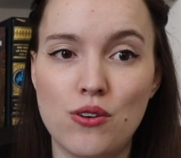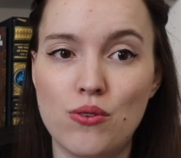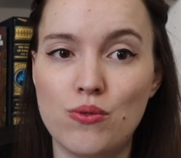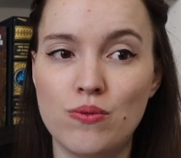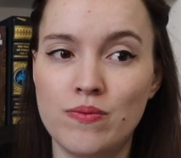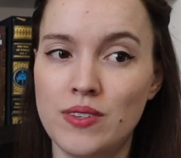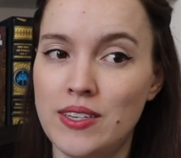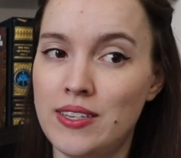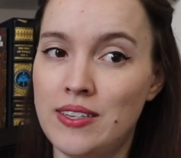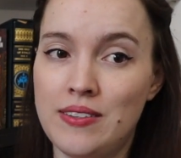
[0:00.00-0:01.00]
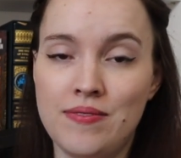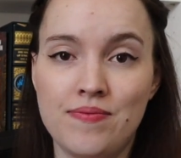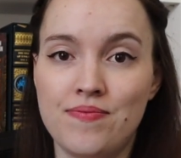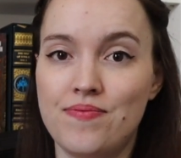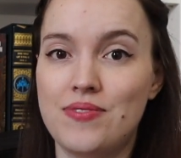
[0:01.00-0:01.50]
know
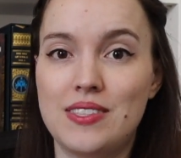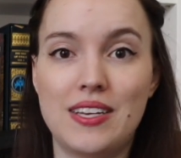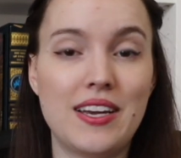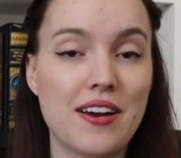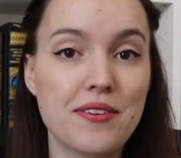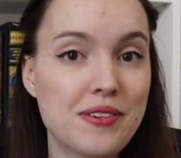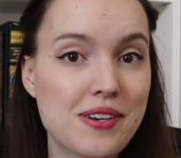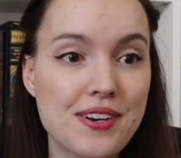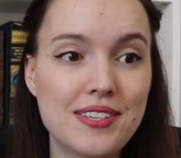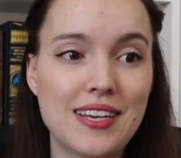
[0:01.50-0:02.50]
the characters.